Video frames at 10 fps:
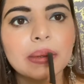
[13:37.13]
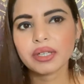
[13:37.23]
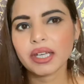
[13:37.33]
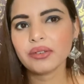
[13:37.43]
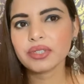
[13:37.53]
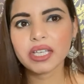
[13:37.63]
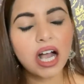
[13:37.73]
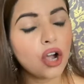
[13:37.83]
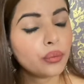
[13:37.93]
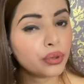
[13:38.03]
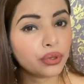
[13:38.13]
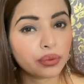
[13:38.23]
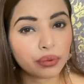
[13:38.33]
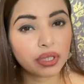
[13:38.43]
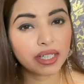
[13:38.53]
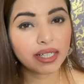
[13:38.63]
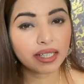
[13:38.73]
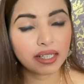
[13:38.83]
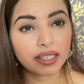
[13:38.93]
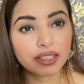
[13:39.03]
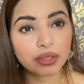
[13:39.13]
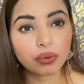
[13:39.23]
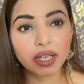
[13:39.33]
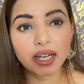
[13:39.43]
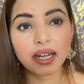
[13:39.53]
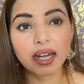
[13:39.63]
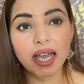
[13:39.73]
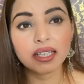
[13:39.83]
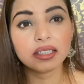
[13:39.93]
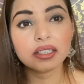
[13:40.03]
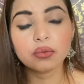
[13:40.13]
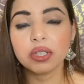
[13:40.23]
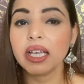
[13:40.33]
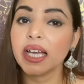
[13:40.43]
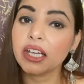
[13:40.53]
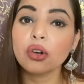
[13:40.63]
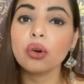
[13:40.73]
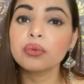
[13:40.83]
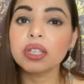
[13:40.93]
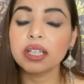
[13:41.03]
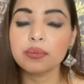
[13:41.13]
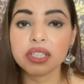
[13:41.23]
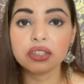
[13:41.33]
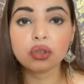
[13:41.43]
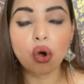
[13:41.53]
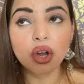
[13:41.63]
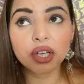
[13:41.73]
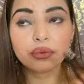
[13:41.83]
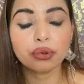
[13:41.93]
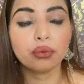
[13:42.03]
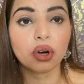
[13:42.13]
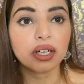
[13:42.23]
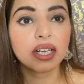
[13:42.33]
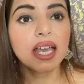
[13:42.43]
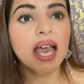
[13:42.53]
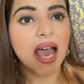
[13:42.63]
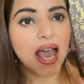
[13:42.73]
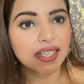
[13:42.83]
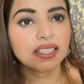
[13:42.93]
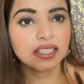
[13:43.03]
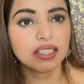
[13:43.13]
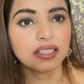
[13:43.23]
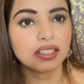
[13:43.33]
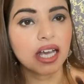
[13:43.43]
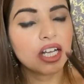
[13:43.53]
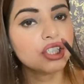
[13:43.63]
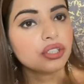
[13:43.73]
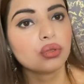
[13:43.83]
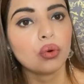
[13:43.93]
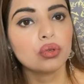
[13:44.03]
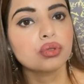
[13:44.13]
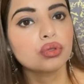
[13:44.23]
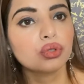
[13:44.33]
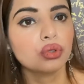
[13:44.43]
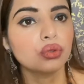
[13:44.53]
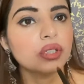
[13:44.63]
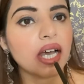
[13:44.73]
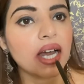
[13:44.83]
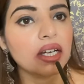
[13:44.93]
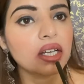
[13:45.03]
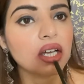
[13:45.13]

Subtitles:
Can you see how beautiful it is? You can line this with any of the lipsticks, or if you want as it is, I'll just also show you that.